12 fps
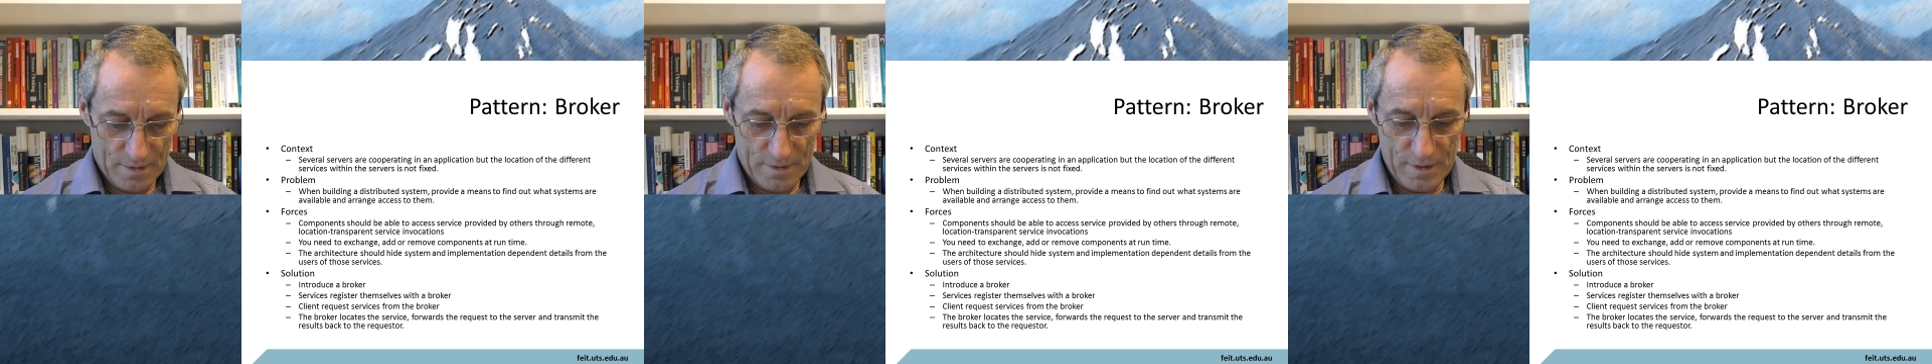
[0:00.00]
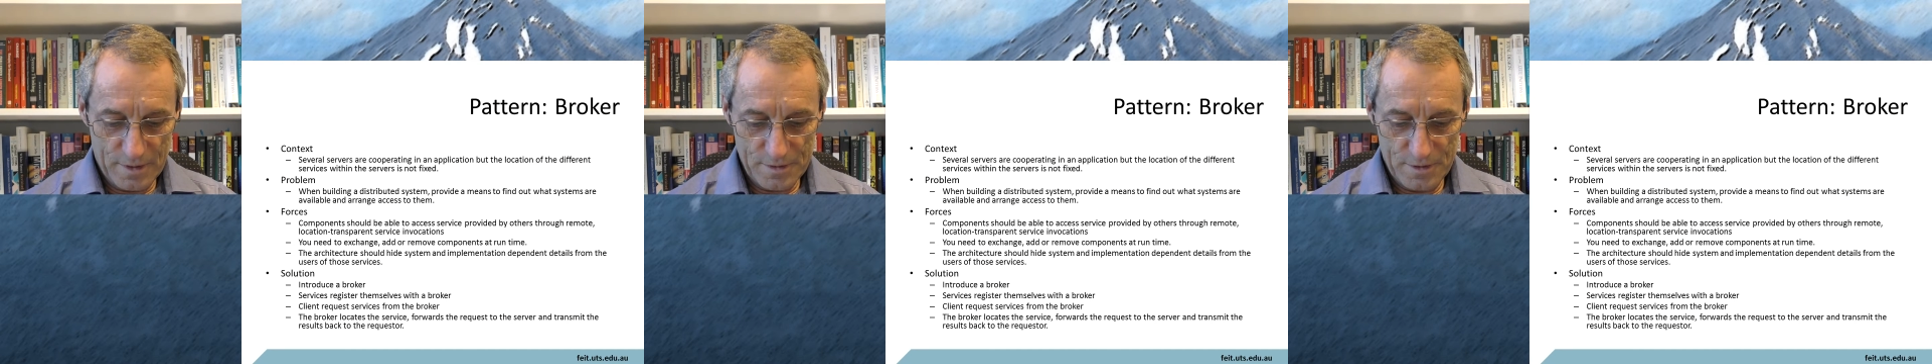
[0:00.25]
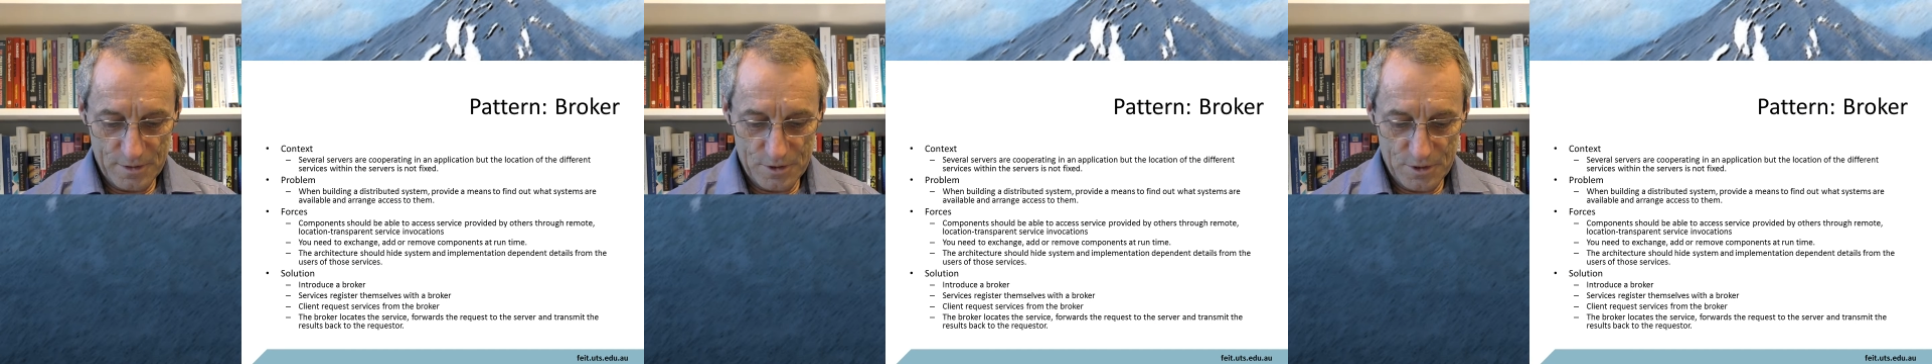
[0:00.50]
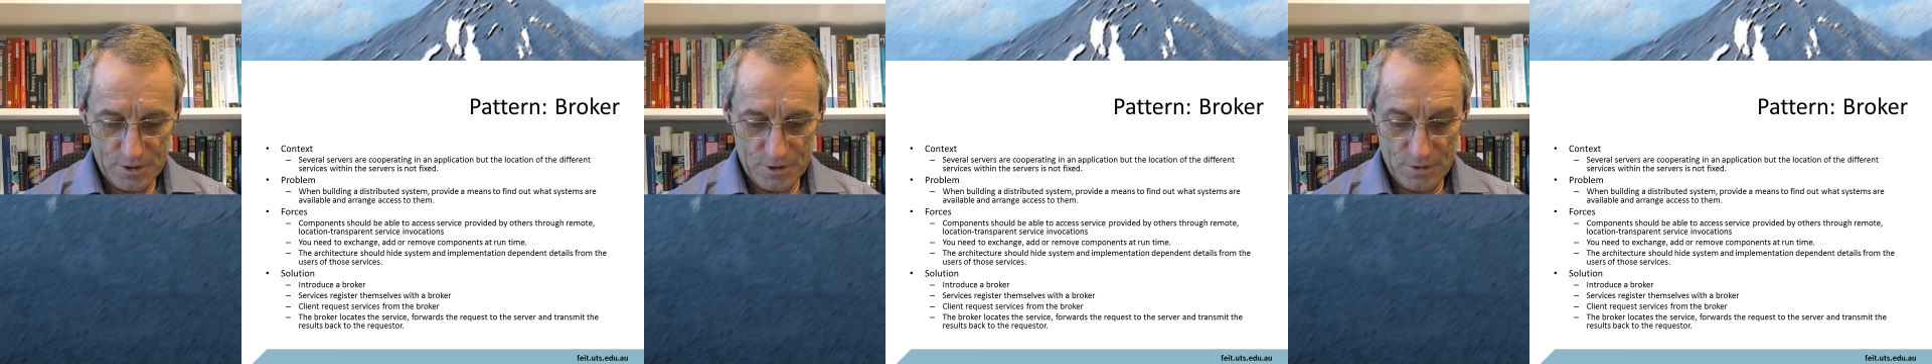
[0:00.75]
The
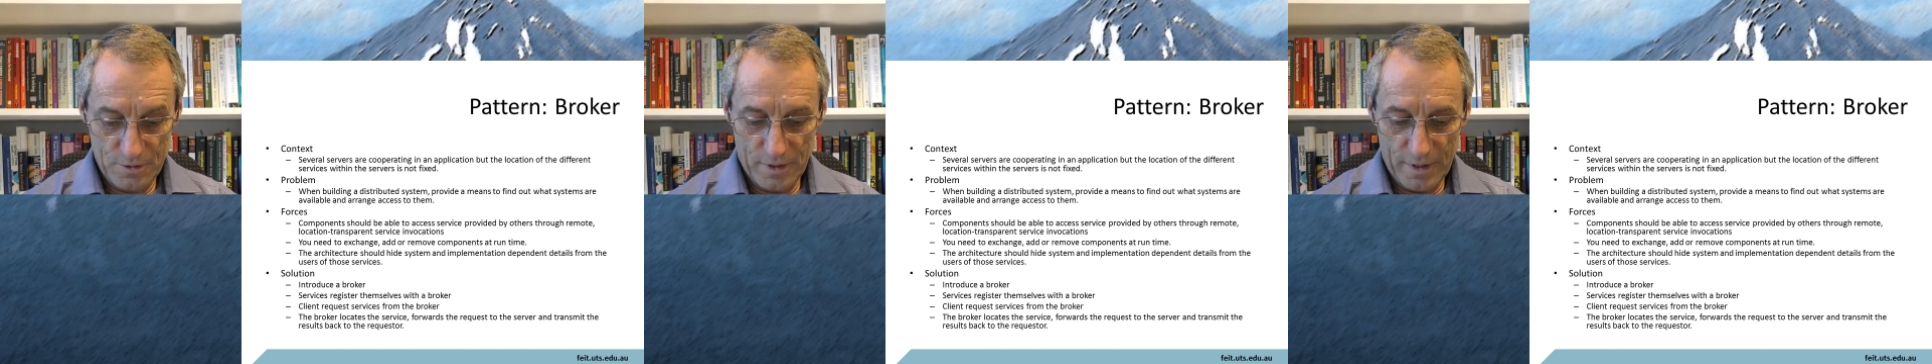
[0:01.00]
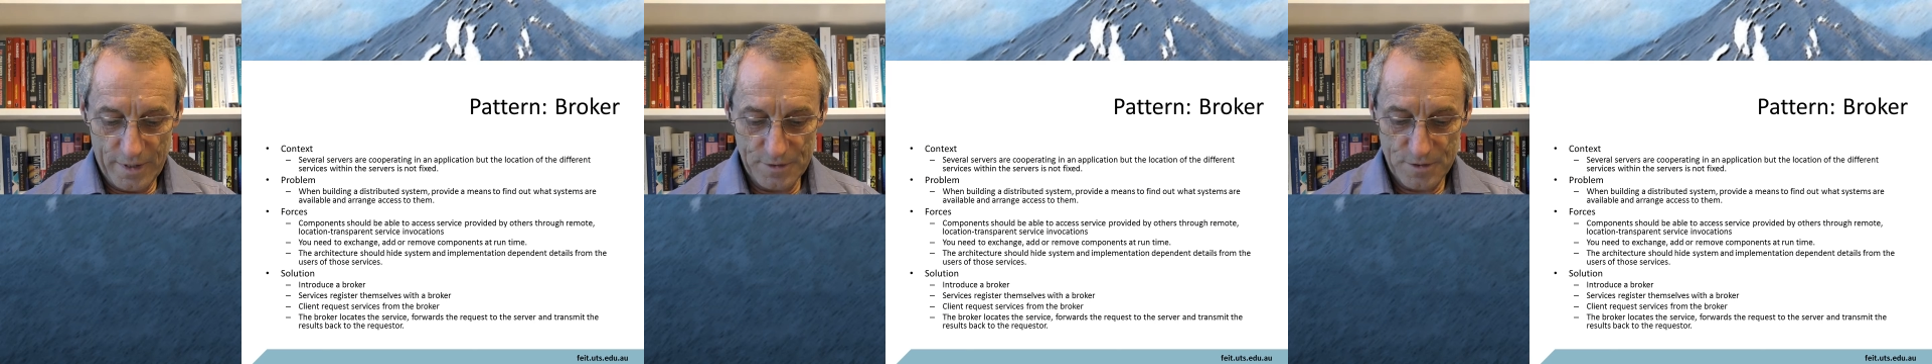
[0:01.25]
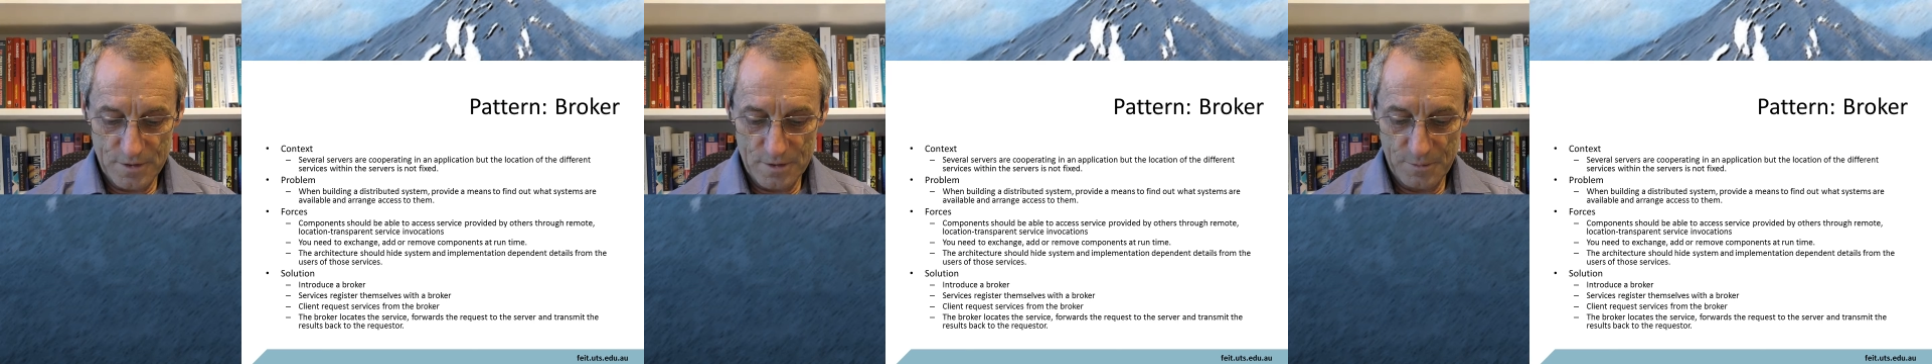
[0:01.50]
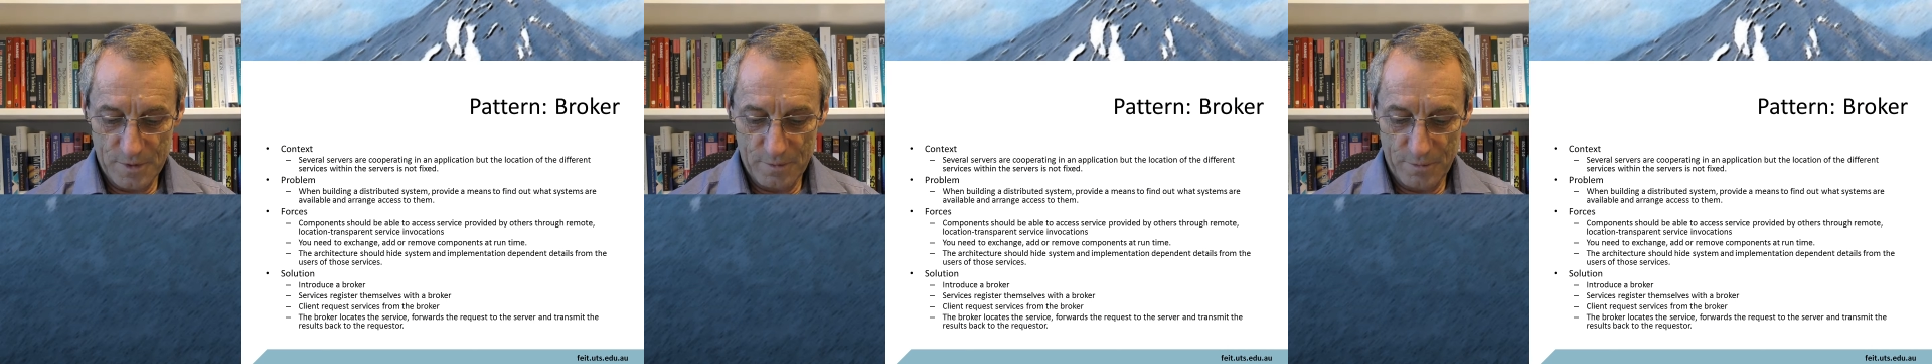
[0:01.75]
architecture should hide
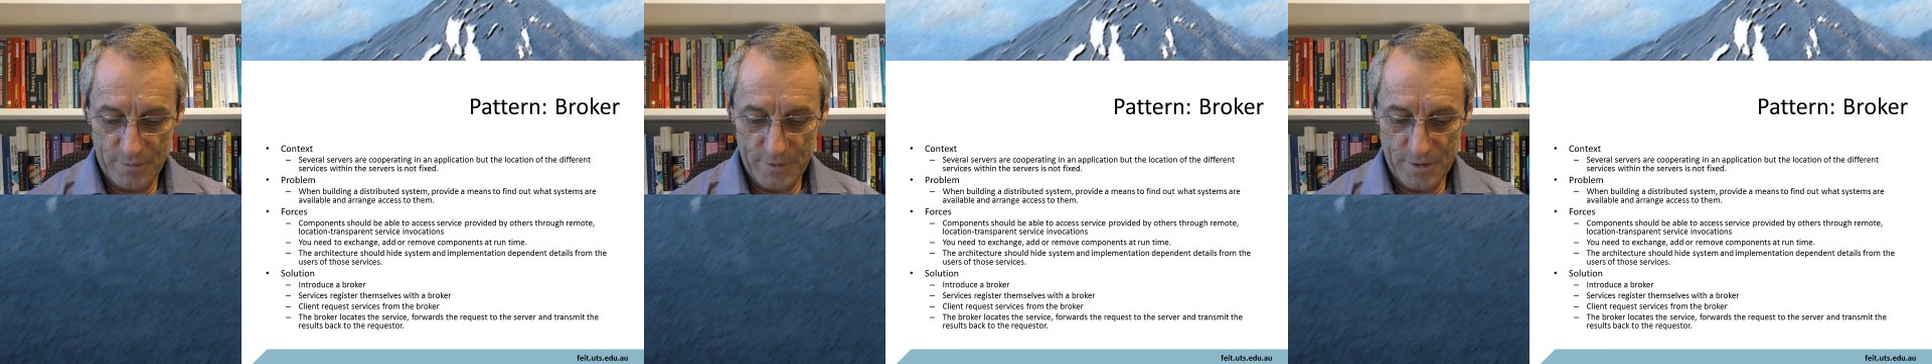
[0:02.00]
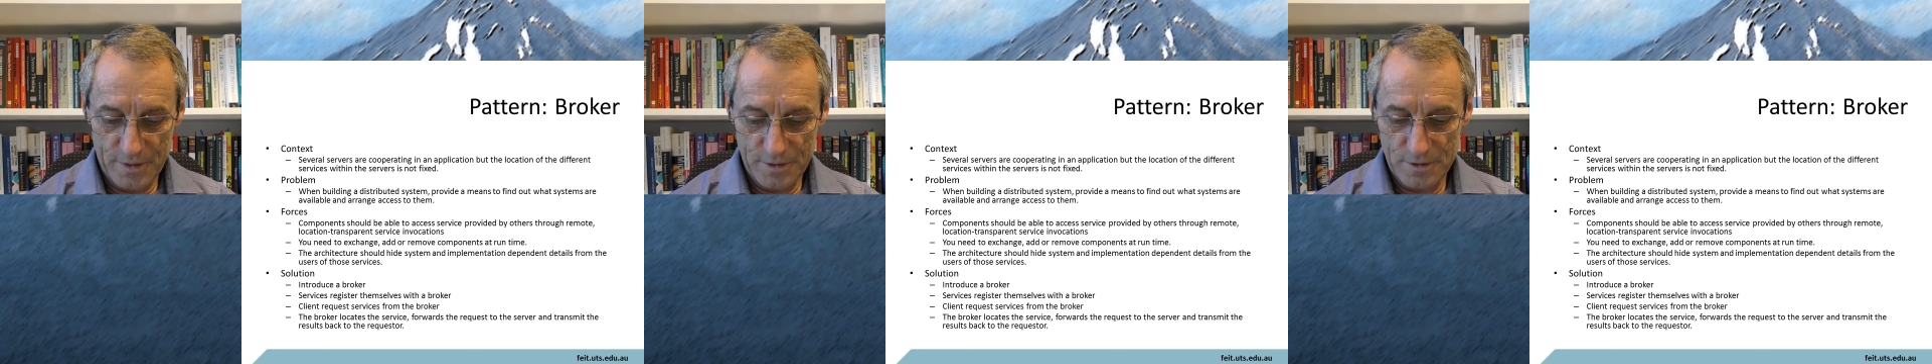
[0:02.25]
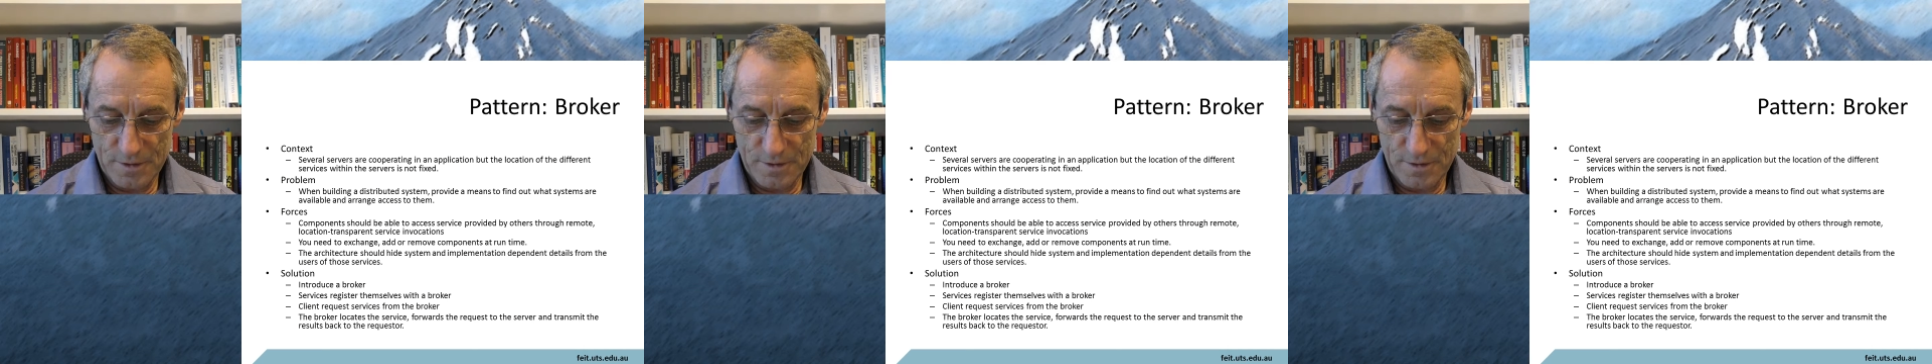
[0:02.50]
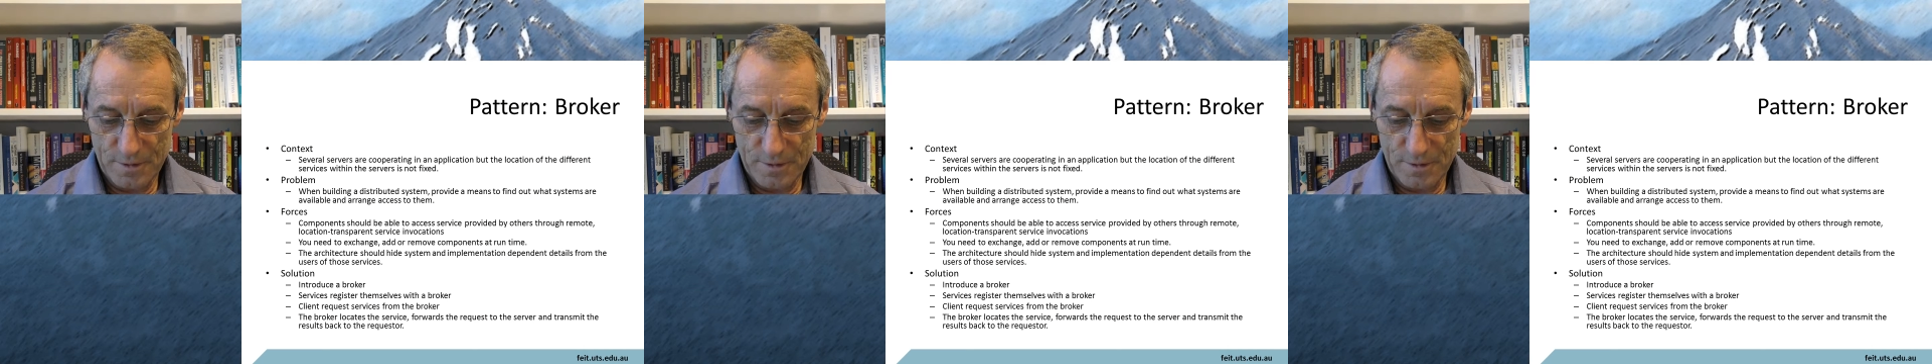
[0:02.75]
system and implementation